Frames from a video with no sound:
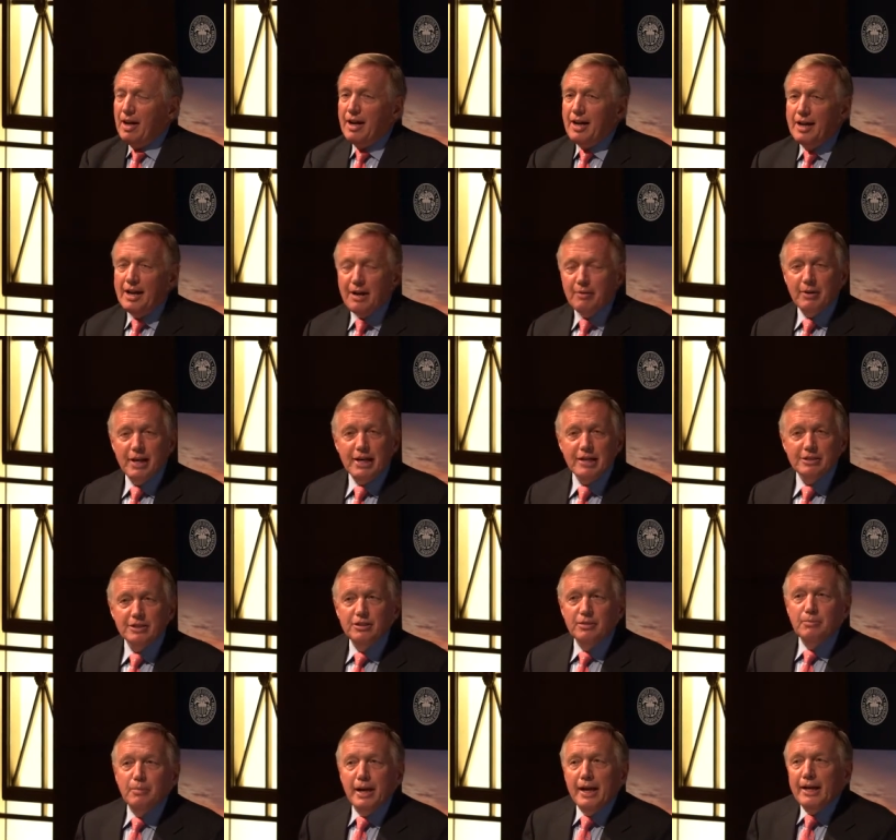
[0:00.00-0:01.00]
And I would ask
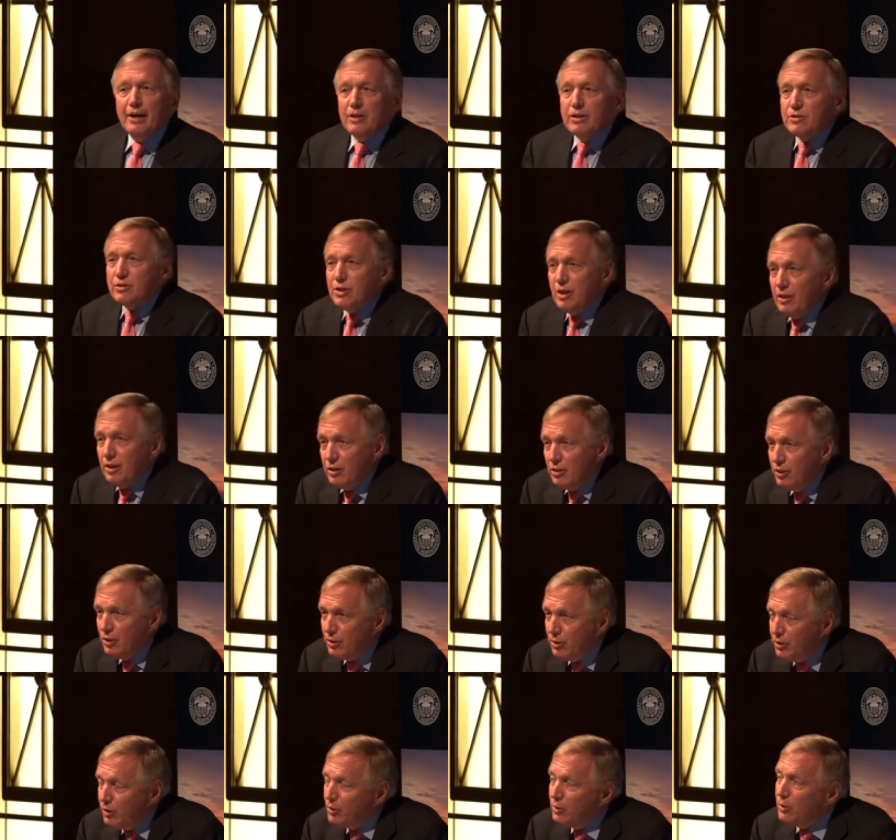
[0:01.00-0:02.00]
you bankers, do
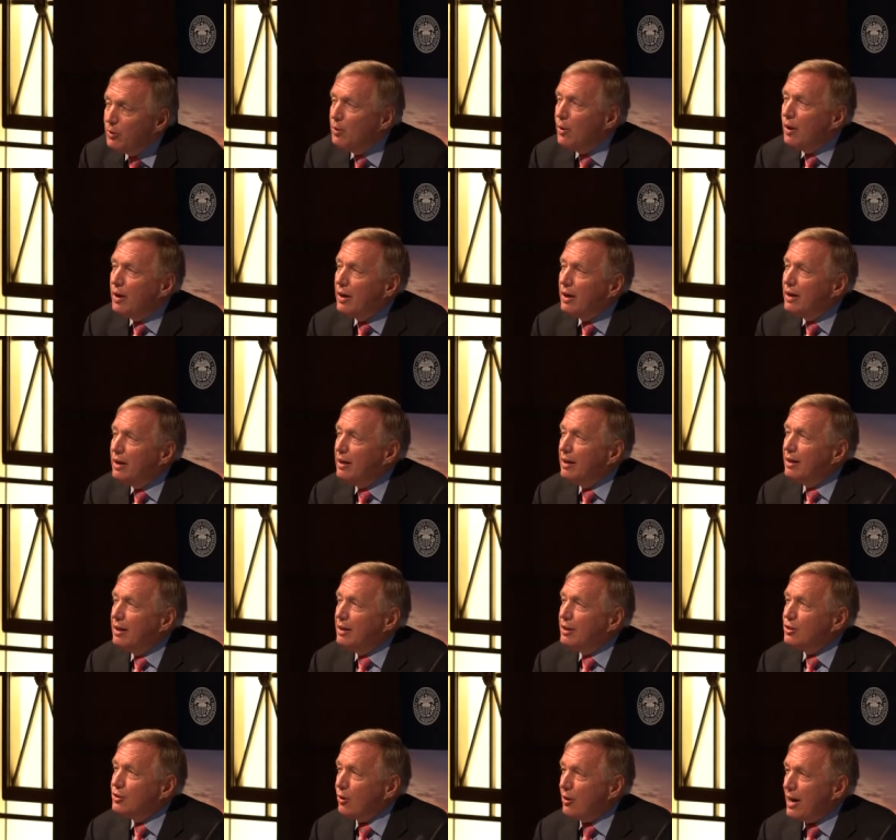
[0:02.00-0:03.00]
you
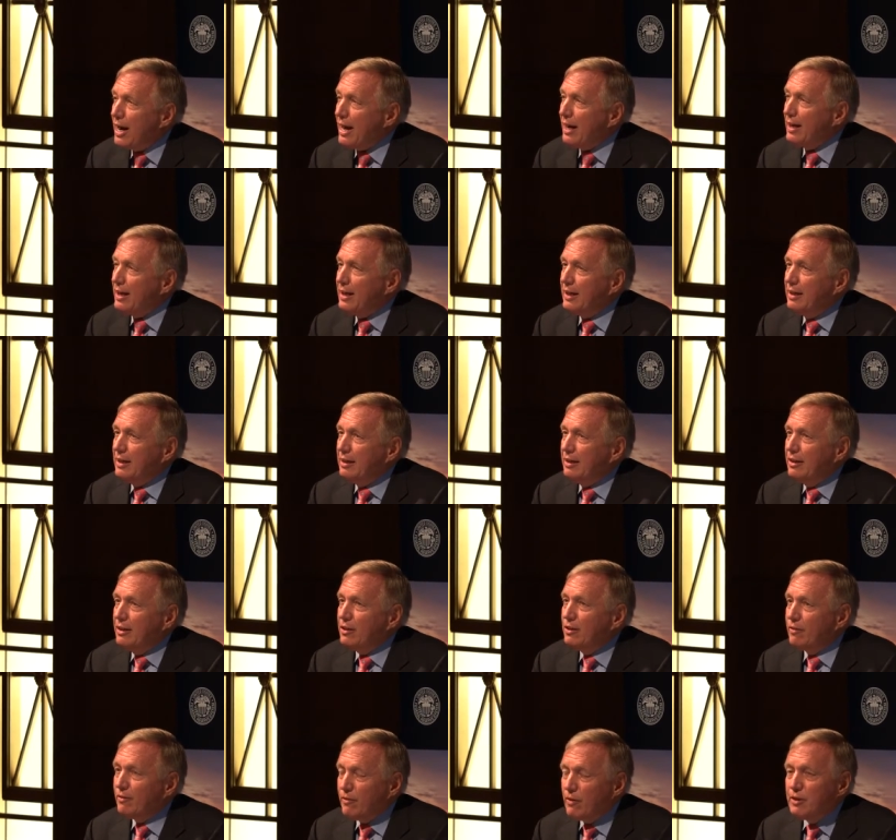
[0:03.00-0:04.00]
track
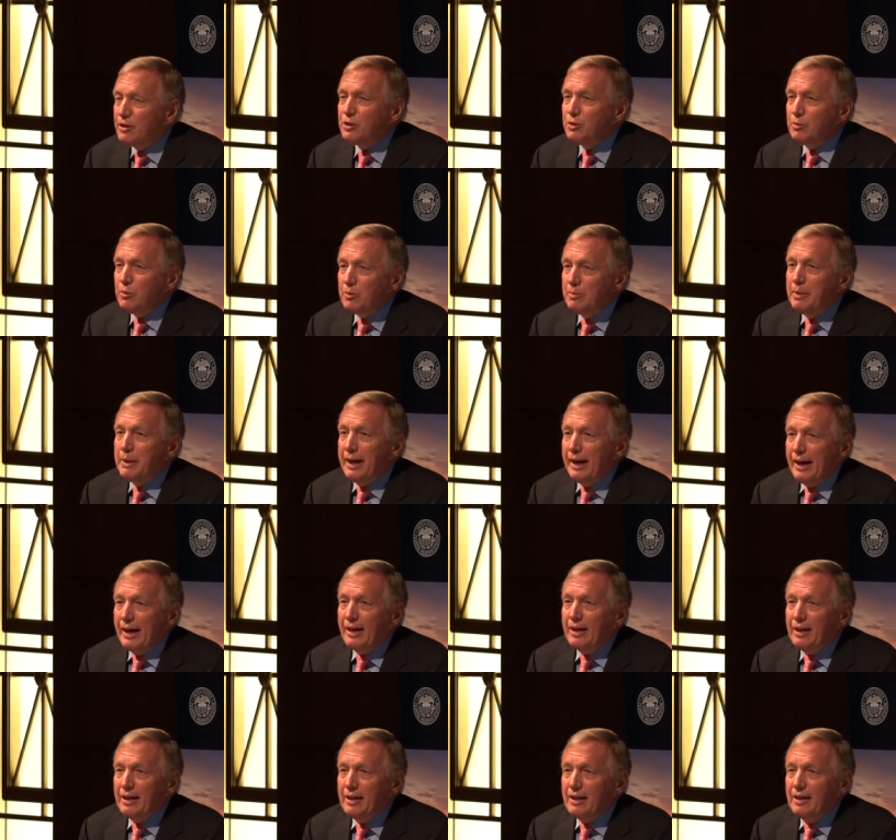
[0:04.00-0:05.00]
your virtual
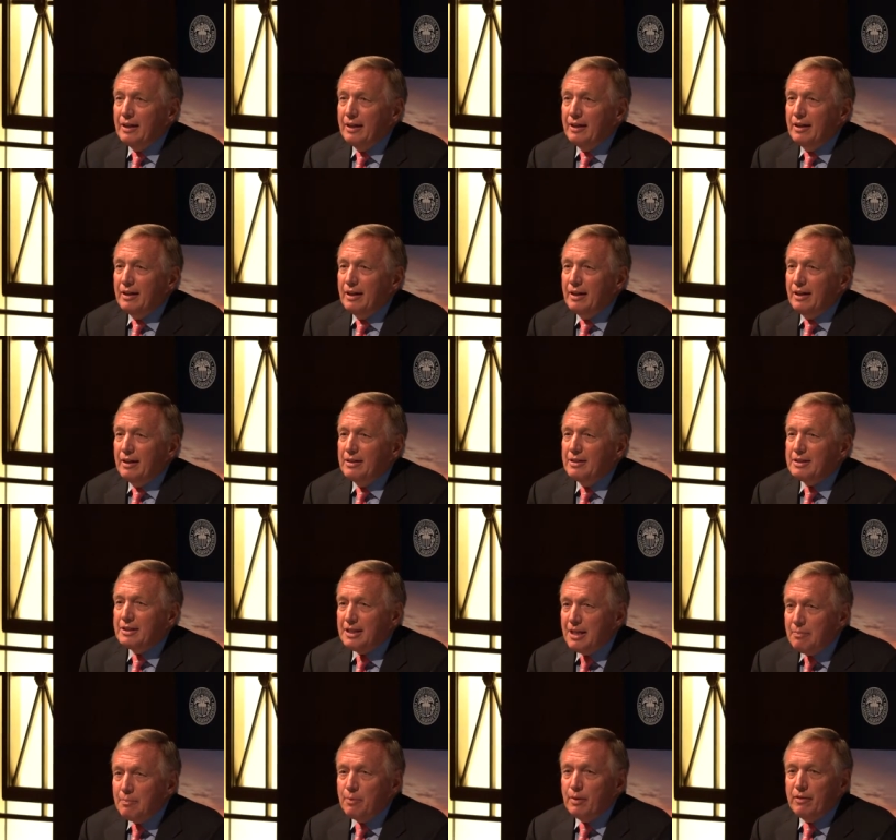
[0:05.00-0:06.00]
bank
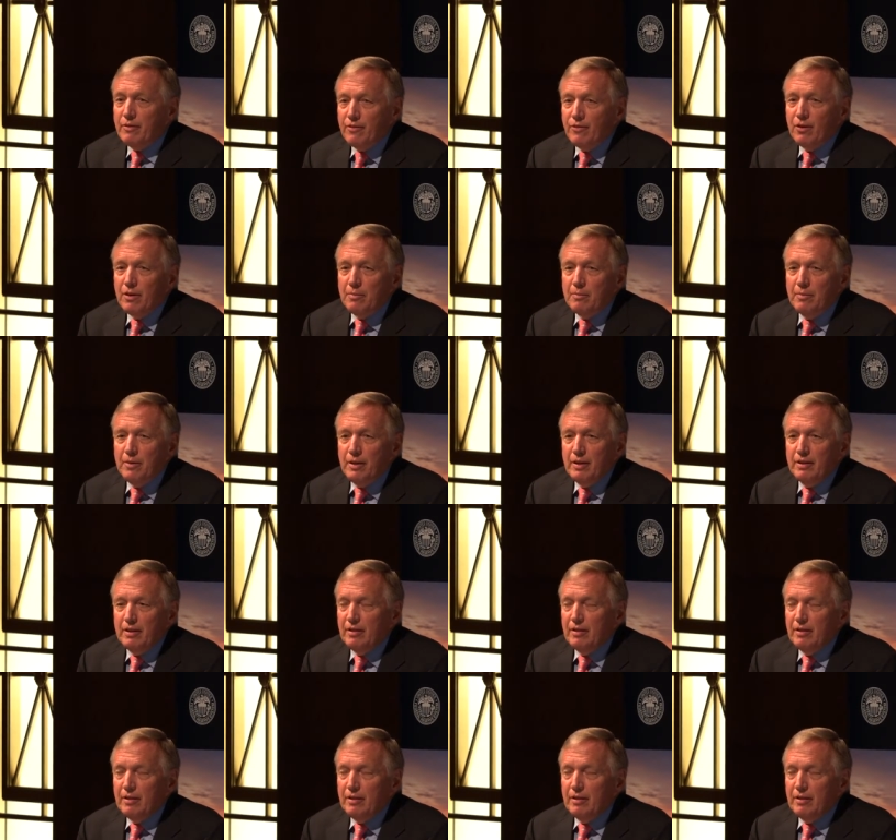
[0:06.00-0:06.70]
separate from